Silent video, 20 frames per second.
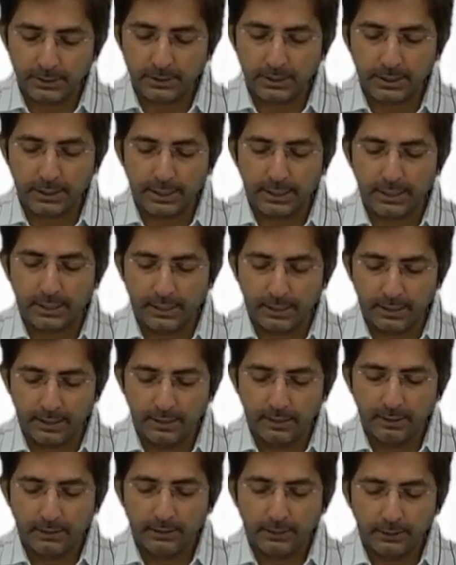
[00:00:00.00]
Shreya
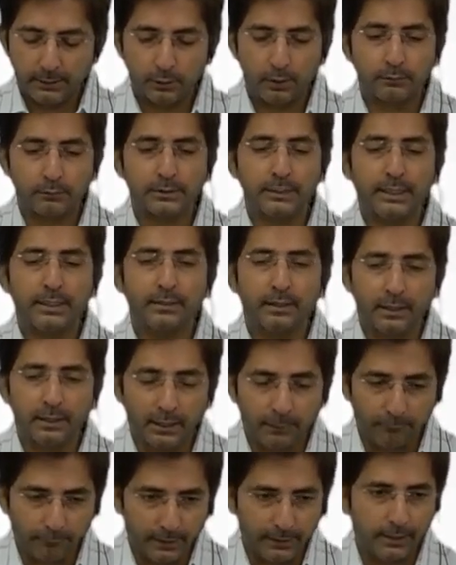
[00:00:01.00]
is of say
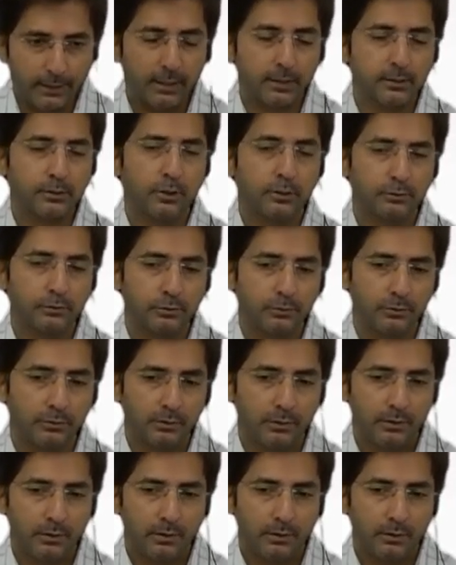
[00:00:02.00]
35 years
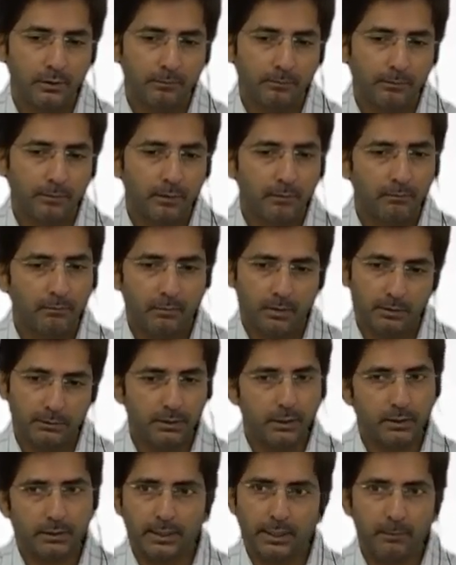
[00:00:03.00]
also,
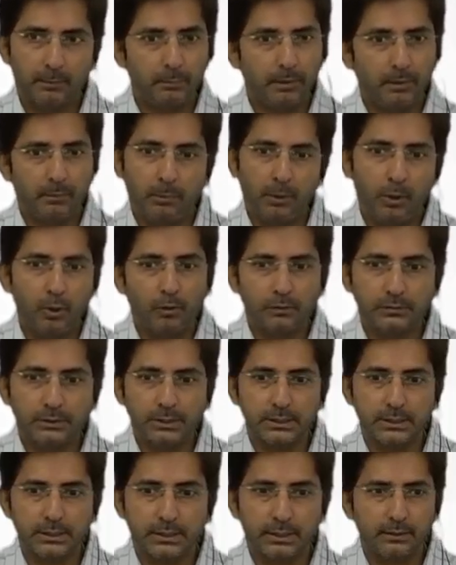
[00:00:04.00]
mother can be below
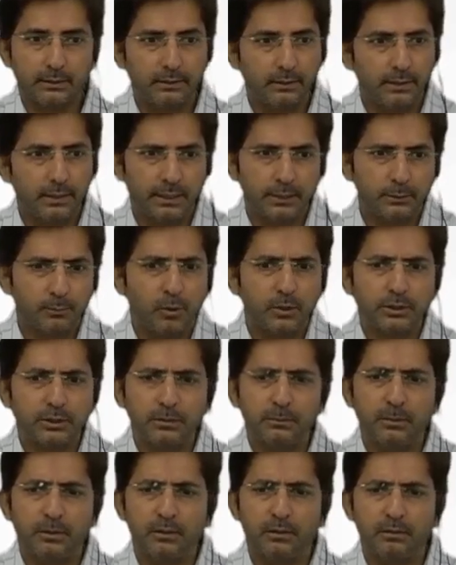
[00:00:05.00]
60, it is
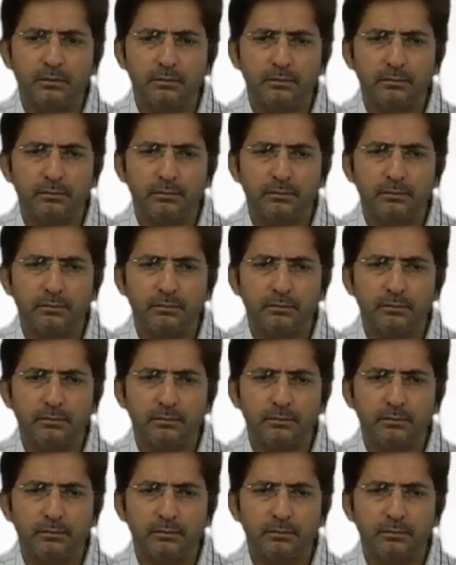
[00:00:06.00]
possible.